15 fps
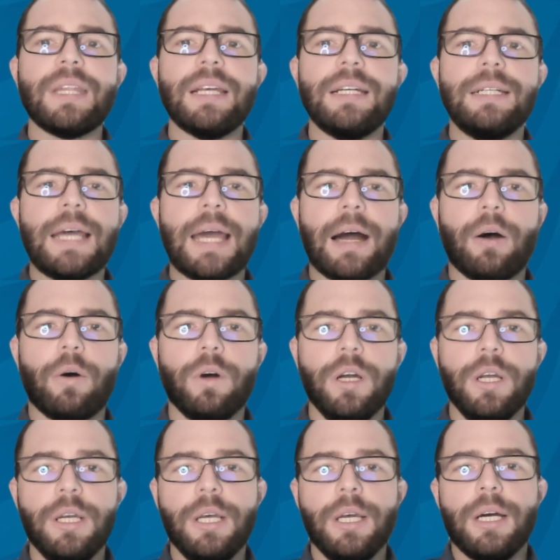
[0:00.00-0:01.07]
Now,
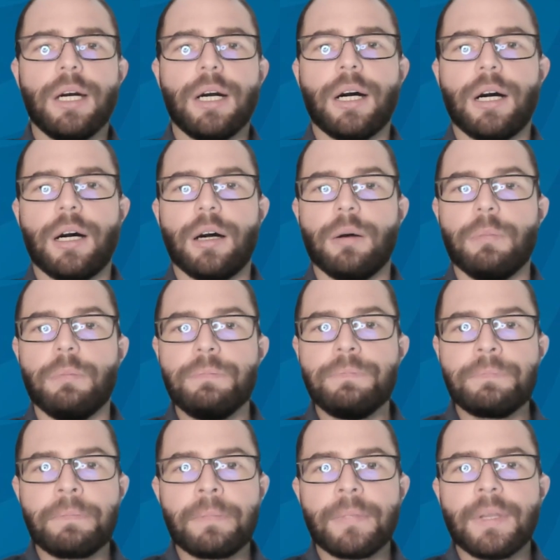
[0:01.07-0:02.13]
um,
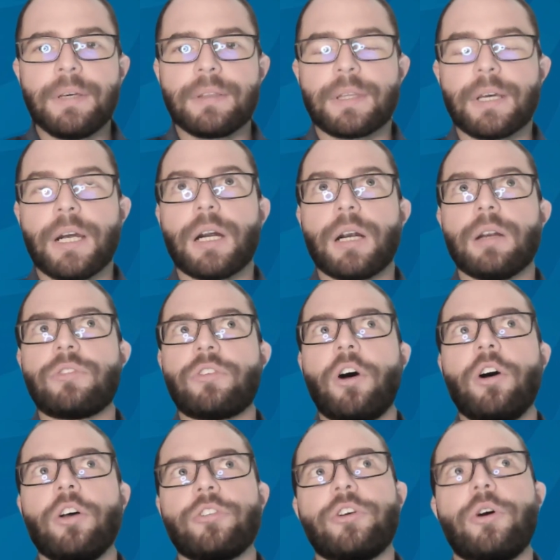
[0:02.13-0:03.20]
there's
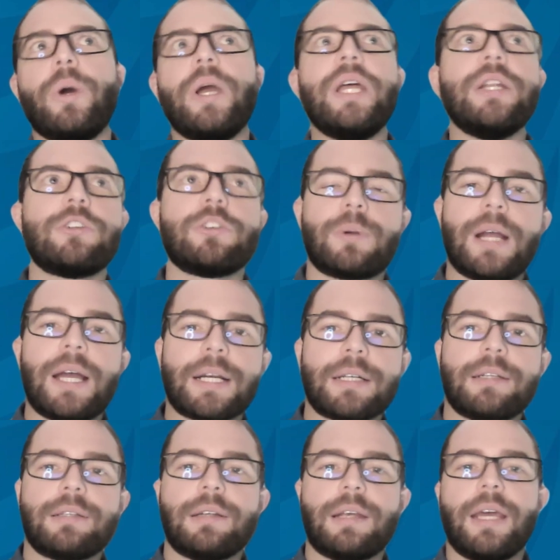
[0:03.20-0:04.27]
also
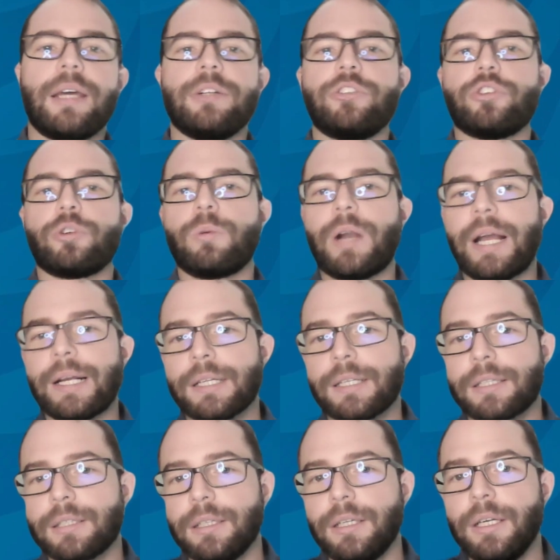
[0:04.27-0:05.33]
indirect and
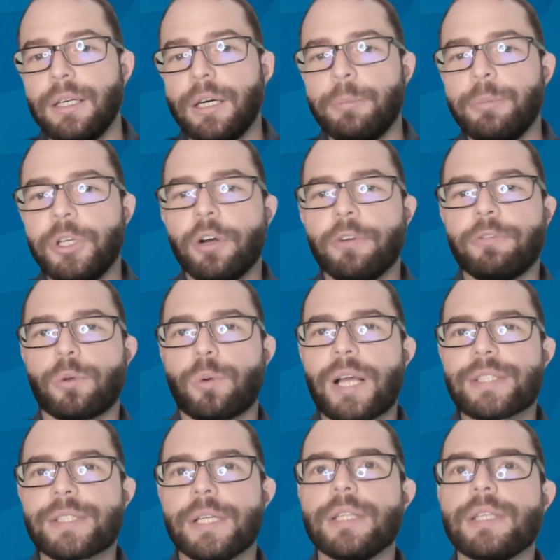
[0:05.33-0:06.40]
direct
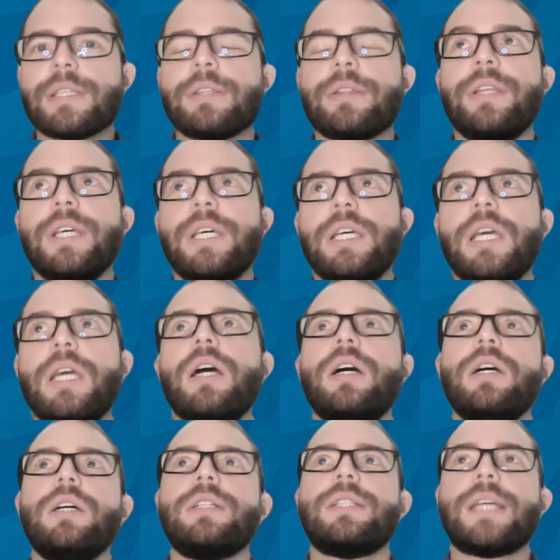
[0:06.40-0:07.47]
immunofluorescence. The
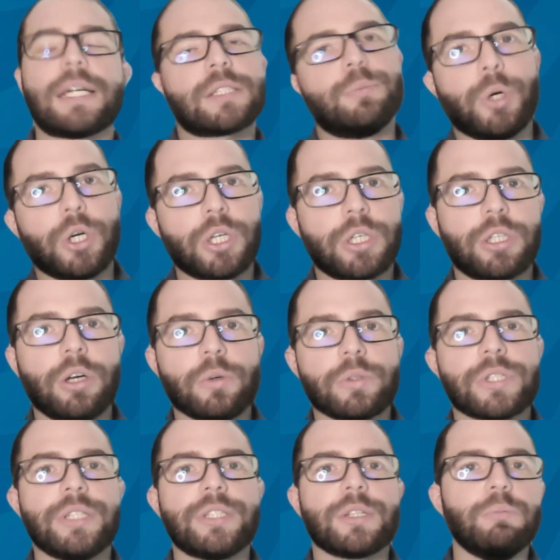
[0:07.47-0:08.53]
textbook goes
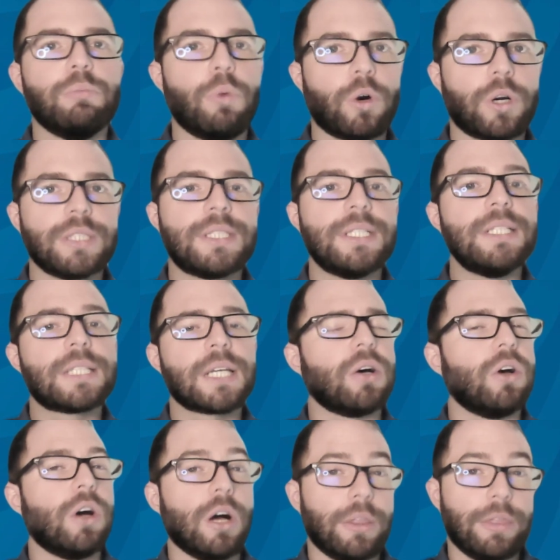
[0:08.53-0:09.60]
into more detail
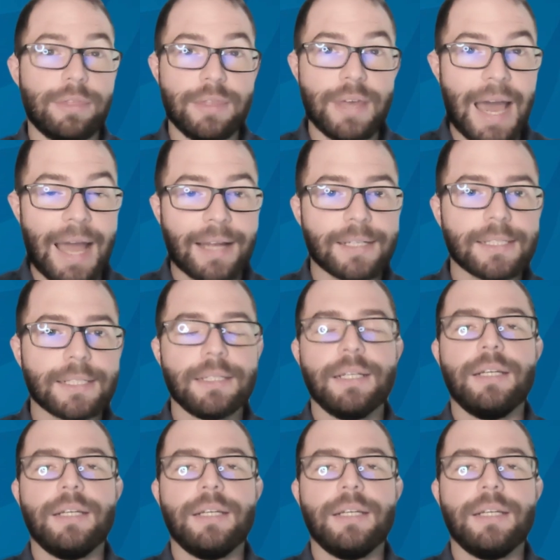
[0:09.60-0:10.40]
on that